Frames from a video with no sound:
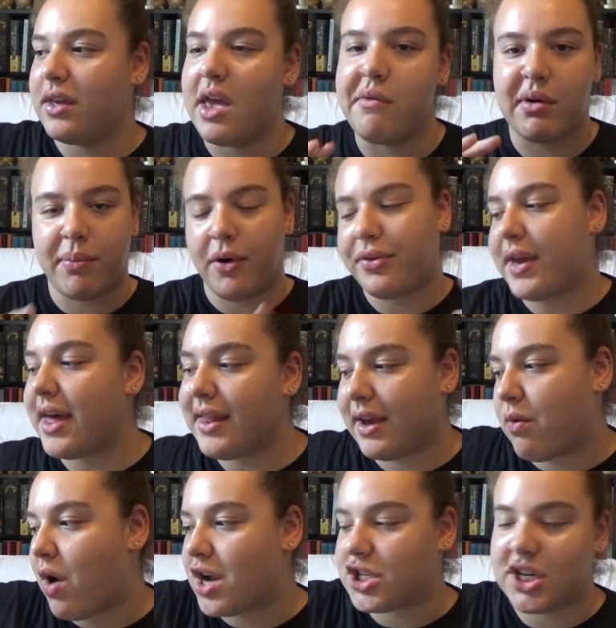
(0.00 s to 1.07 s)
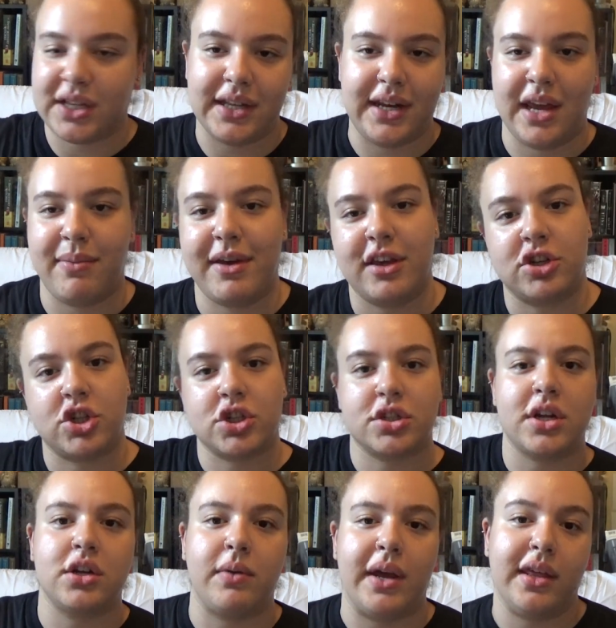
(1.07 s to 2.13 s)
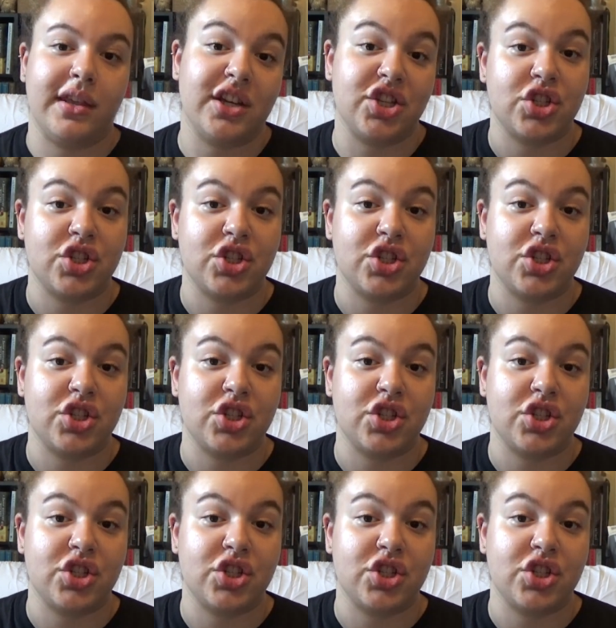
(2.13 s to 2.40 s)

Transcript: and we're both kind of like watching Linnea, making sure she's not doing anything.